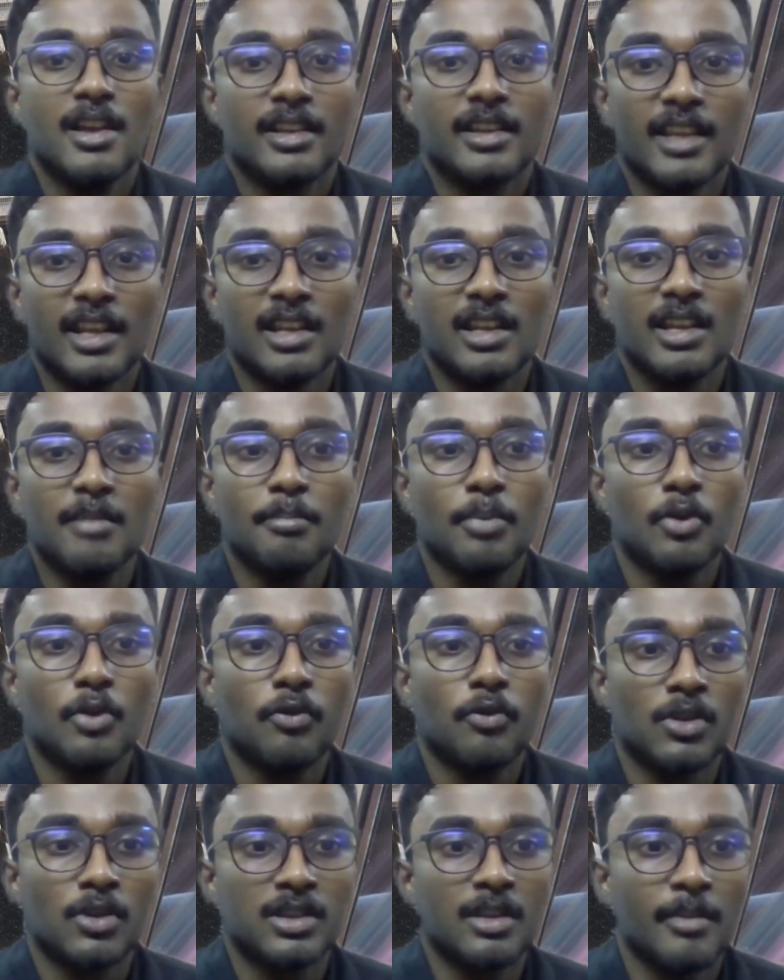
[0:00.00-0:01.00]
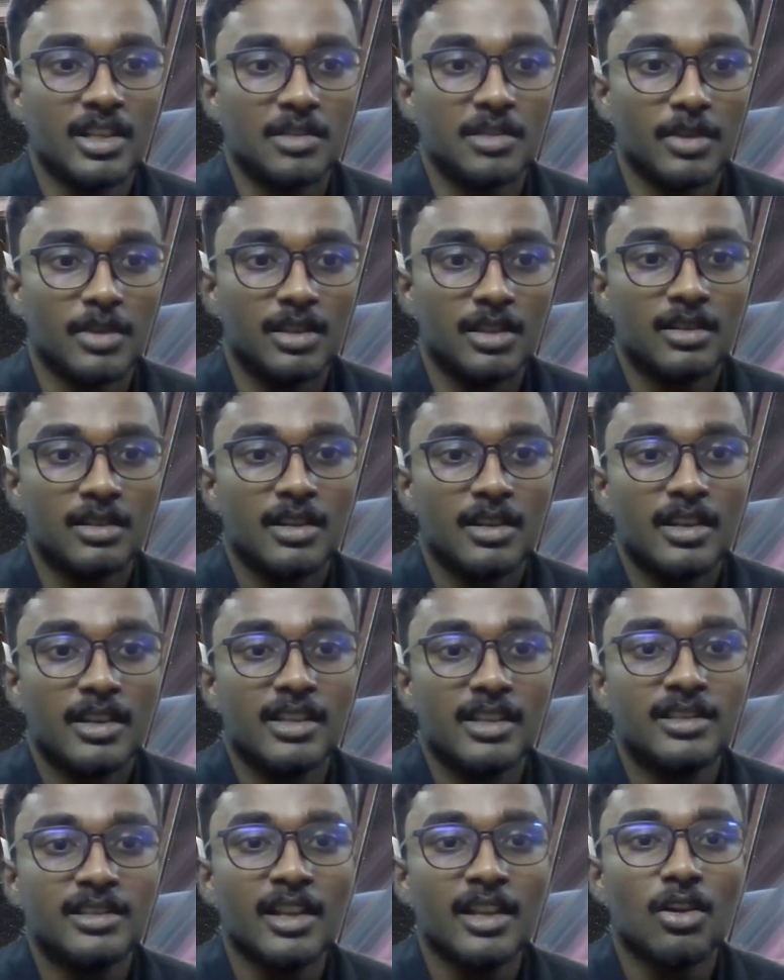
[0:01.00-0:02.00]
can improve water management.
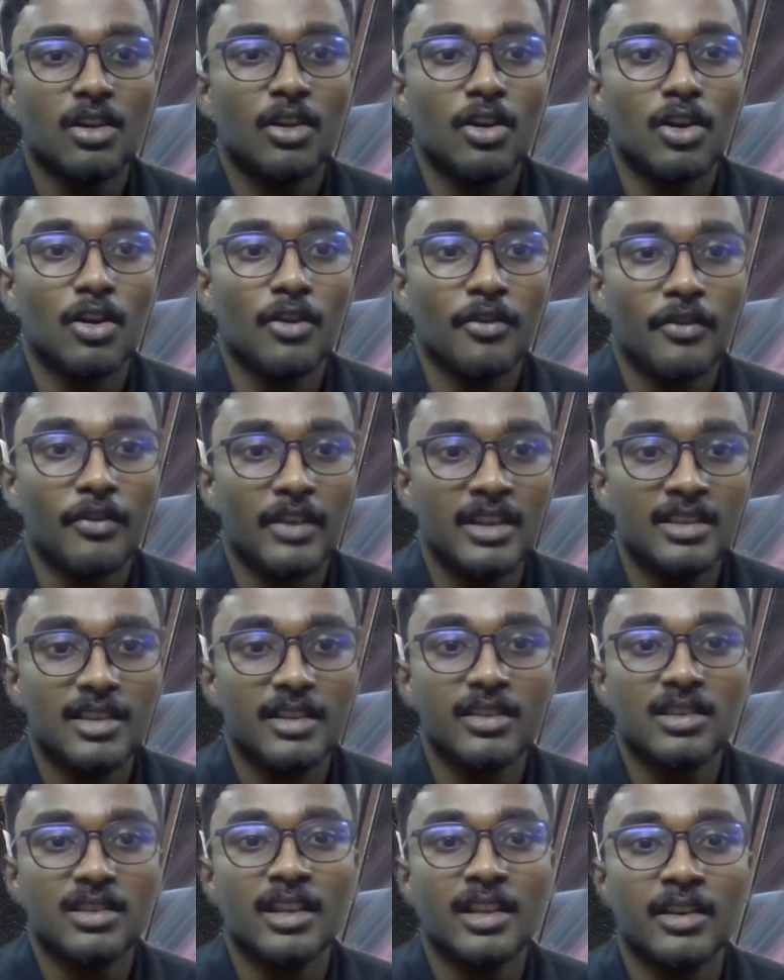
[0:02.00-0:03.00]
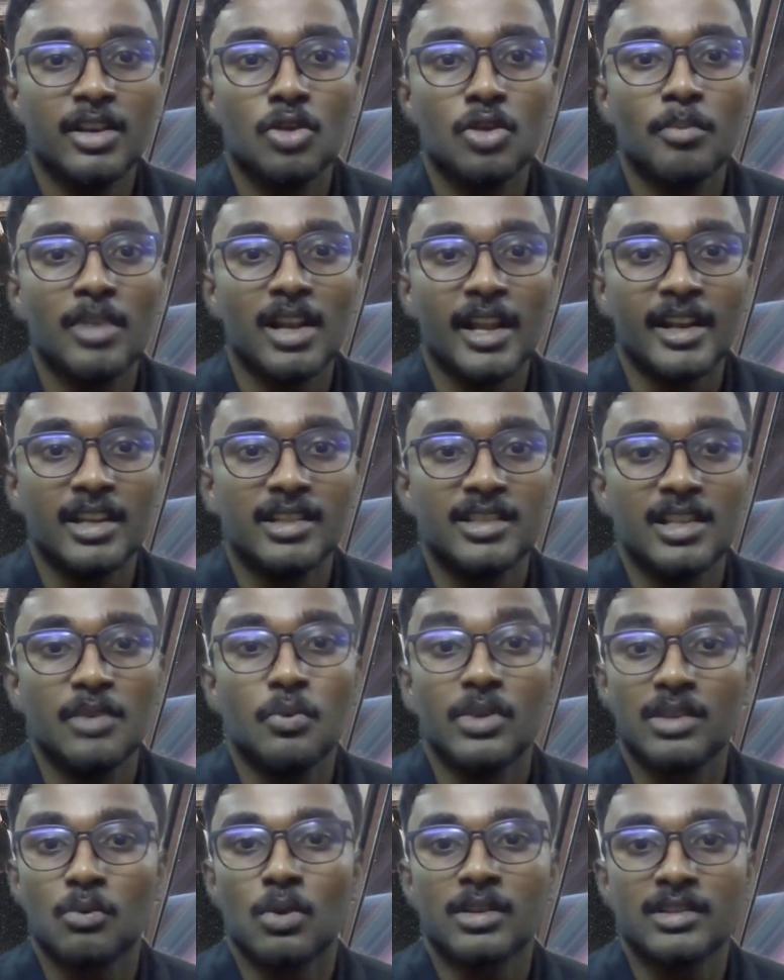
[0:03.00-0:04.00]
Instead of integrating renewable energy
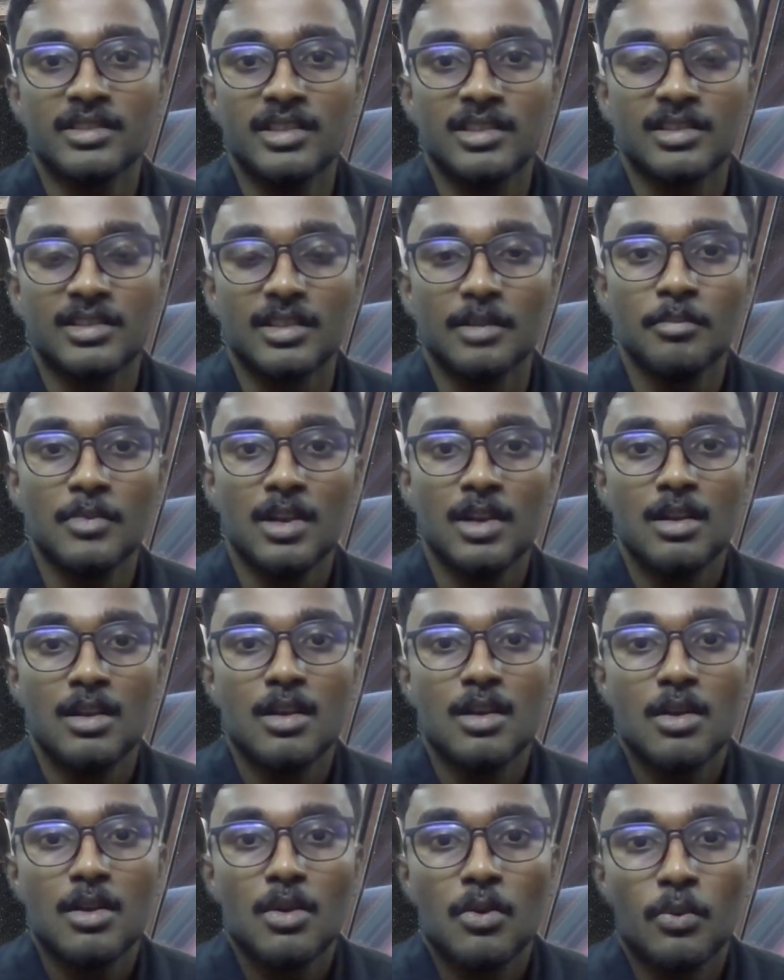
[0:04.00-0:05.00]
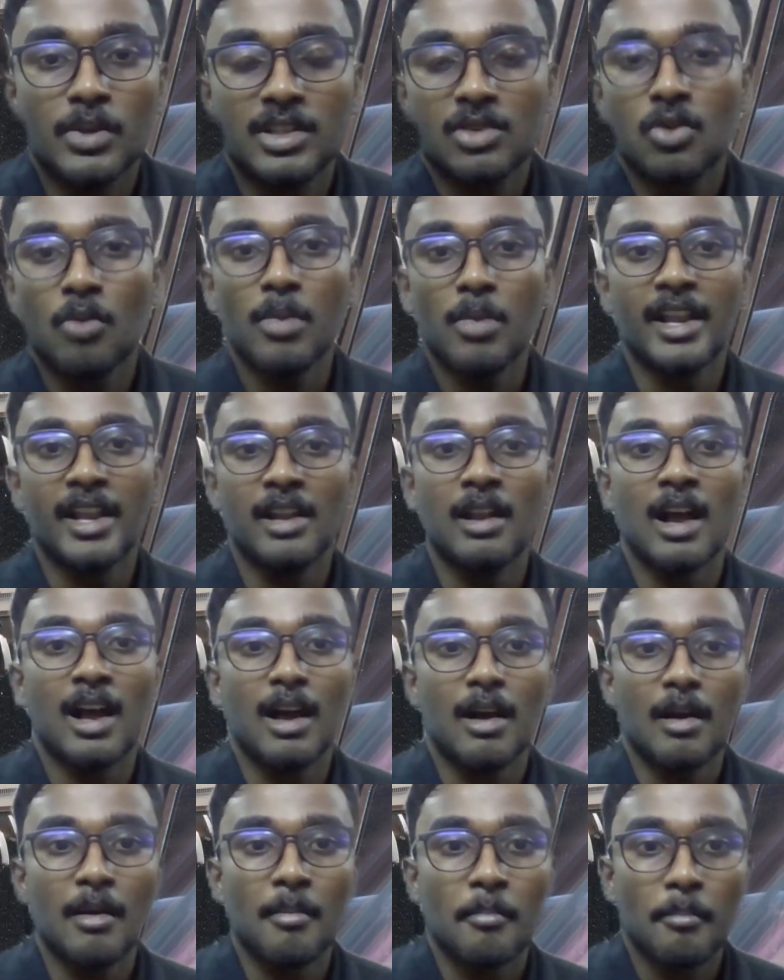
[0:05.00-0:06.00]
with water system, which combine
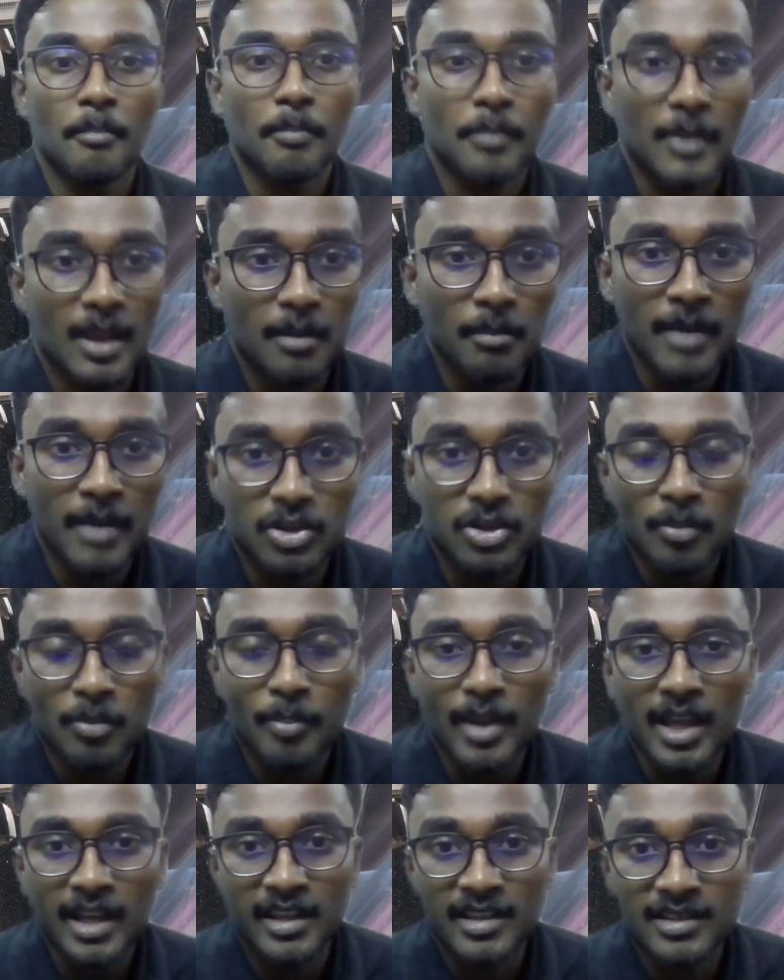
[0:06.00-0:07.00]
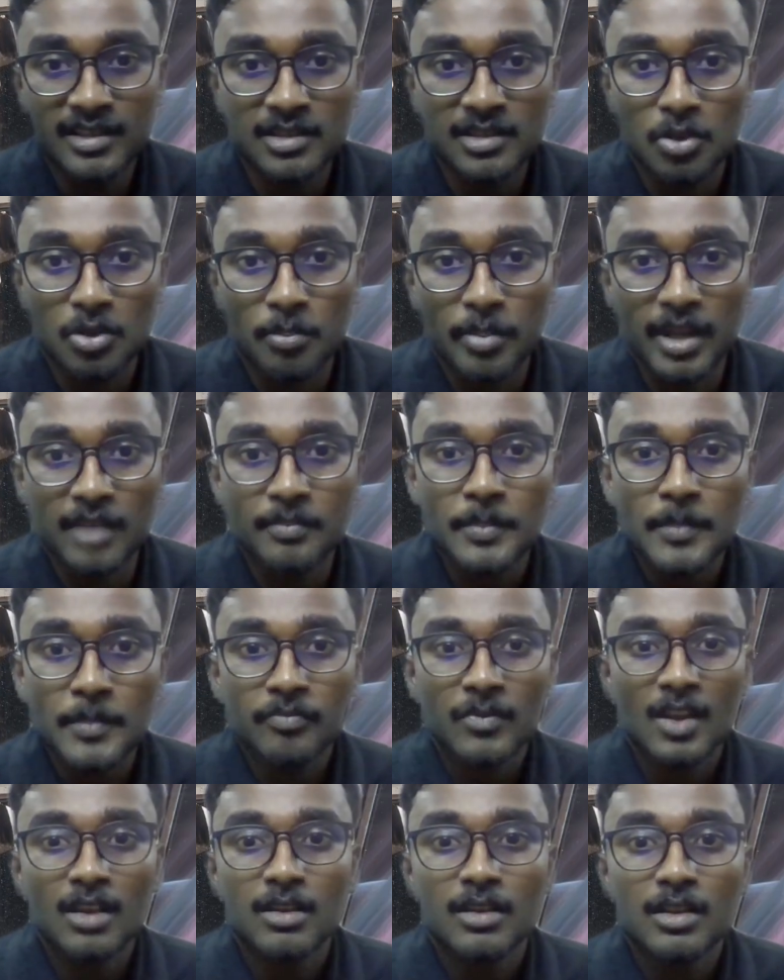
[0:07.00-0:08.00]
my topic and Izan's topic,
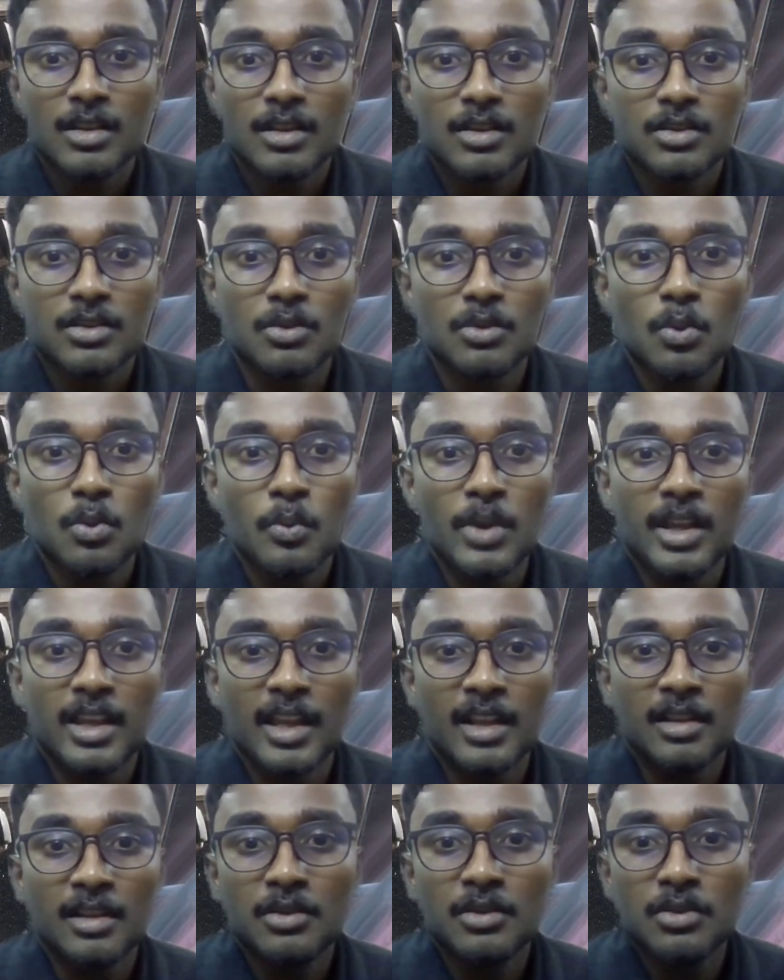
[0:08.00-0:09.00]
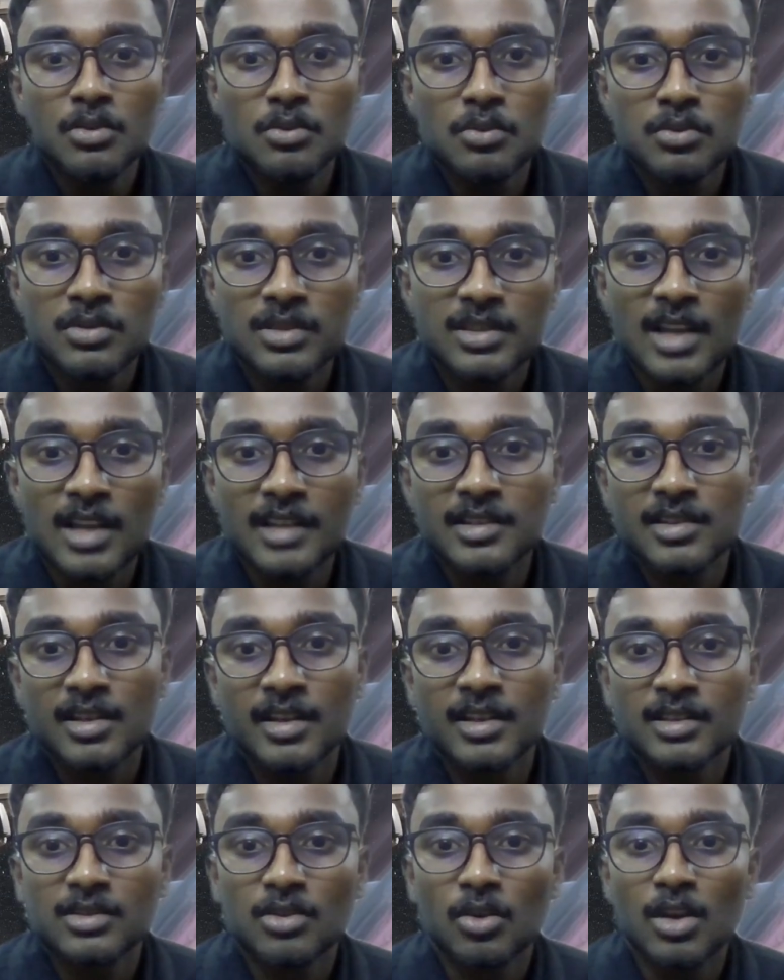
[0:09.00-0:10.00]
so we can do such
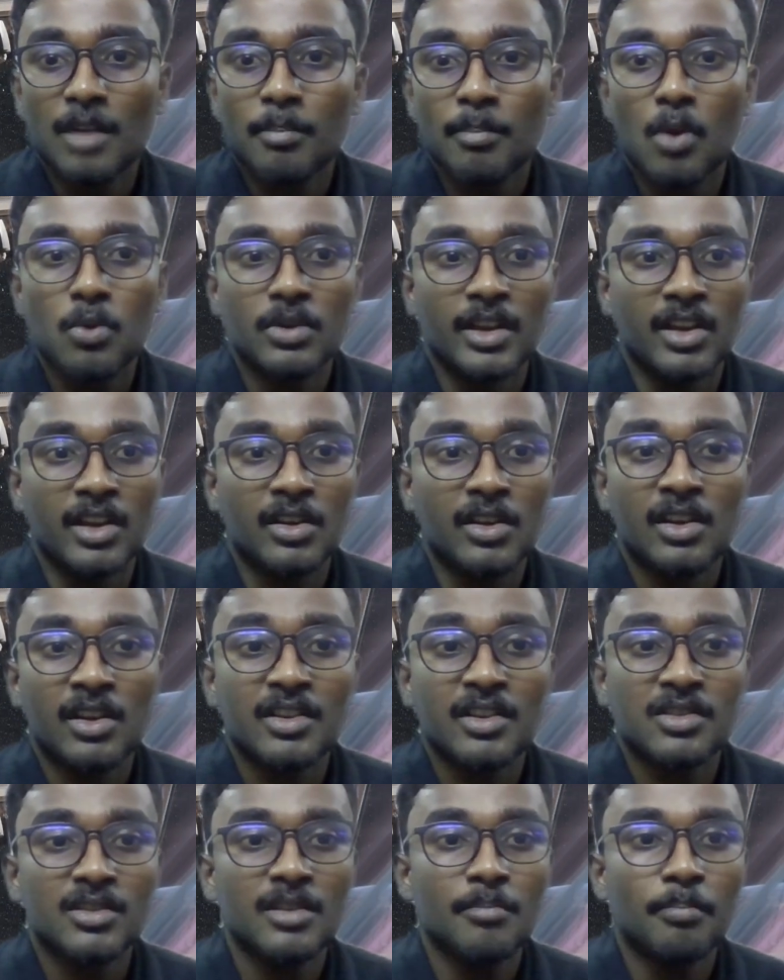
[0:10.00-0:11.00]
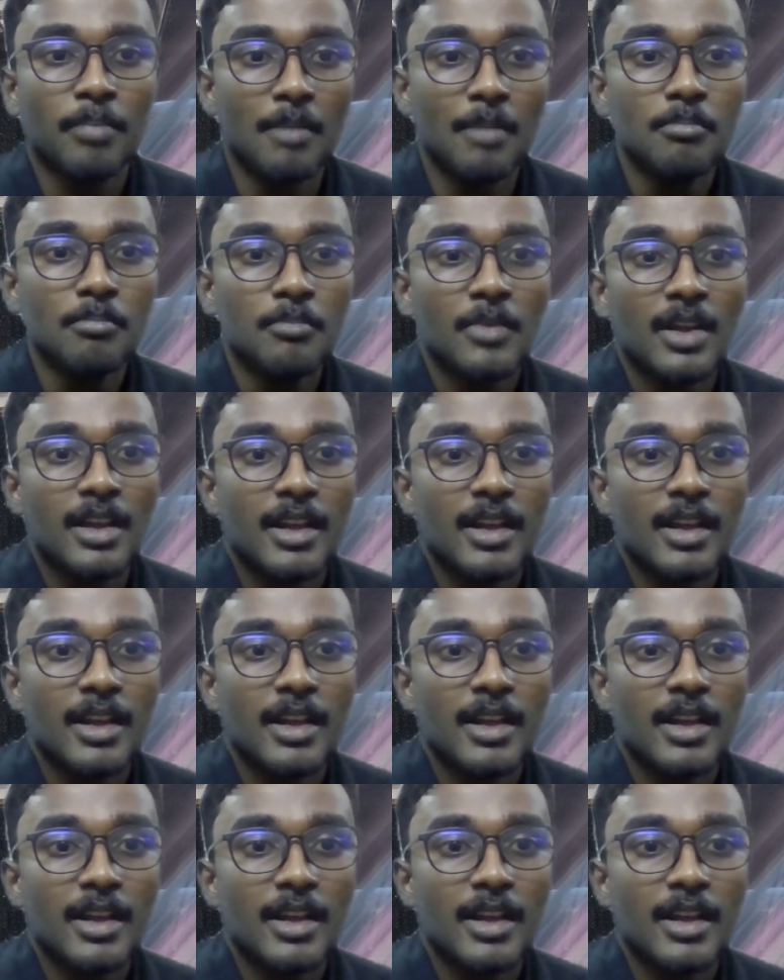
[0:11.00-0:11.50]
a solar powered irrigation pump